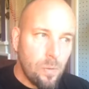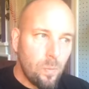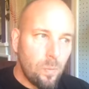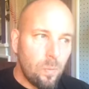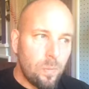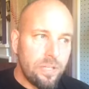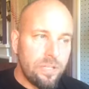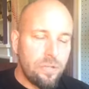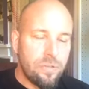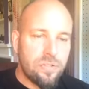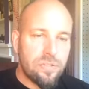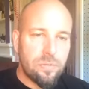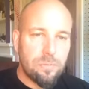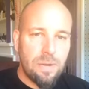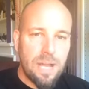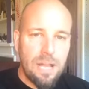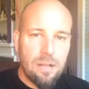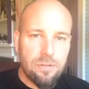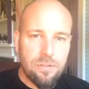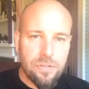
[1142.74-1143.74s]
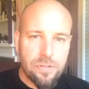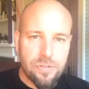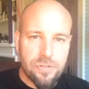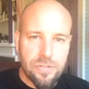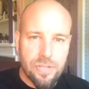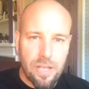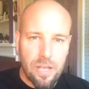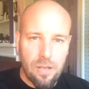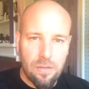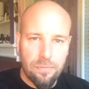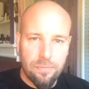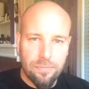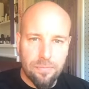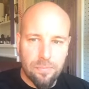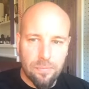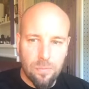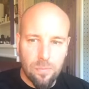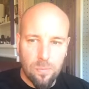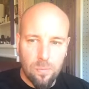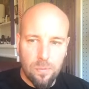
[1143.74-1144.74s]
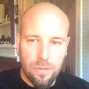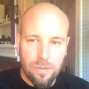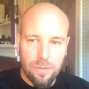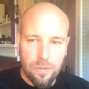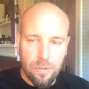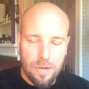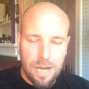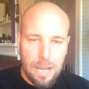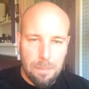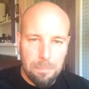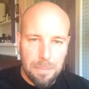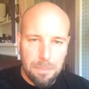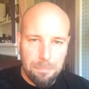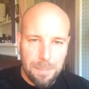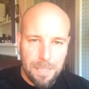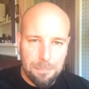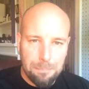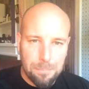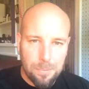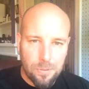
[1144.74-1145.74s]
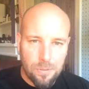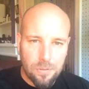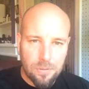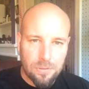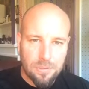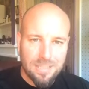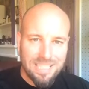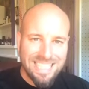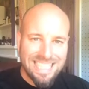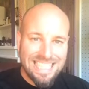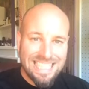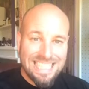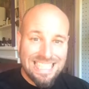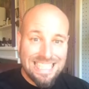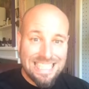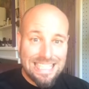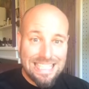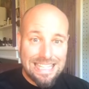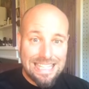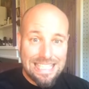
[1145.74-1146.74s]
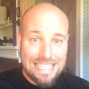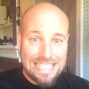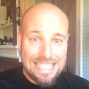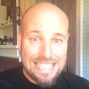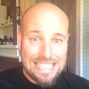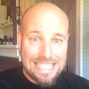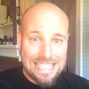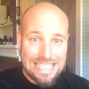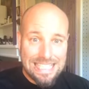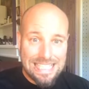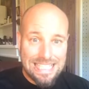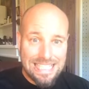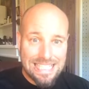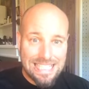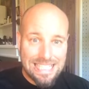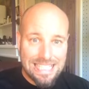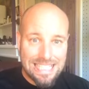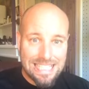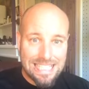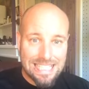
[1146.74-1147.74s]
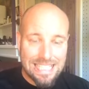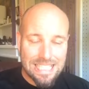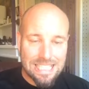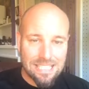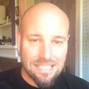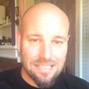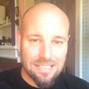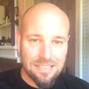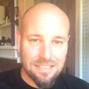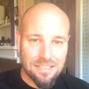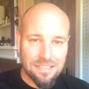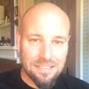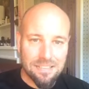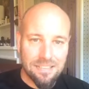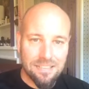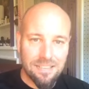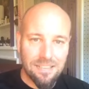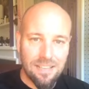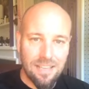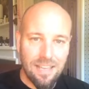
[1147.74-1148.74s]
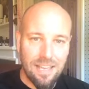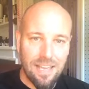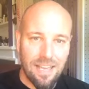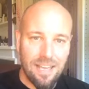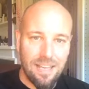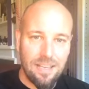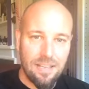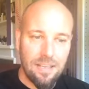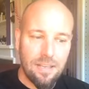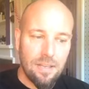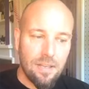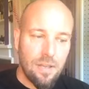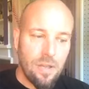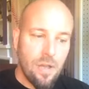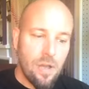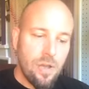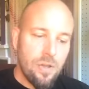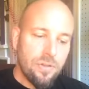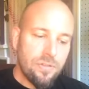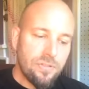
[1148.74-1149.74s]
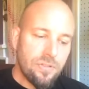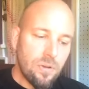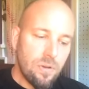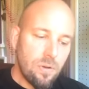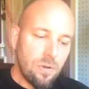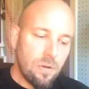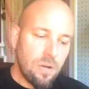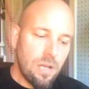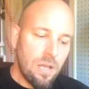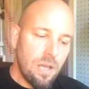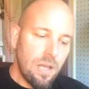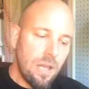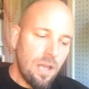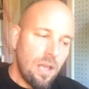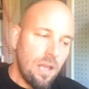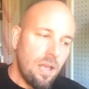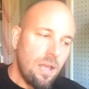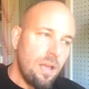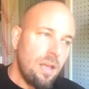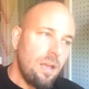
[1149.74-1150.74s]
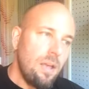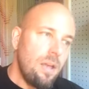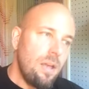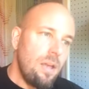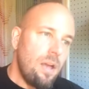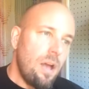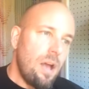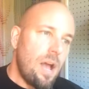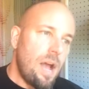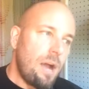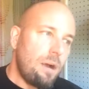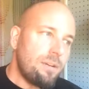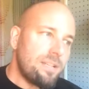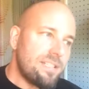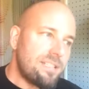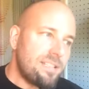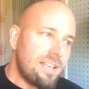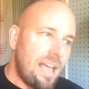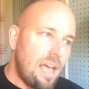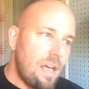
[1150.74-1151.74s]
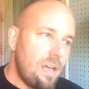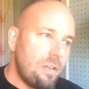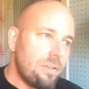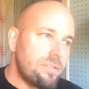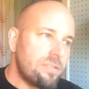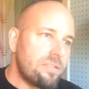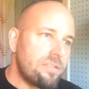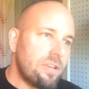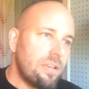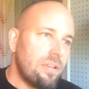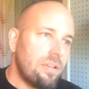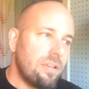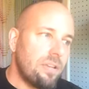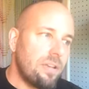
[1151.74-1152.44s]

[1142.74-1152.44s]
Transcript: When you surround yourself with crappy people, it listens. Okay? So, our cells,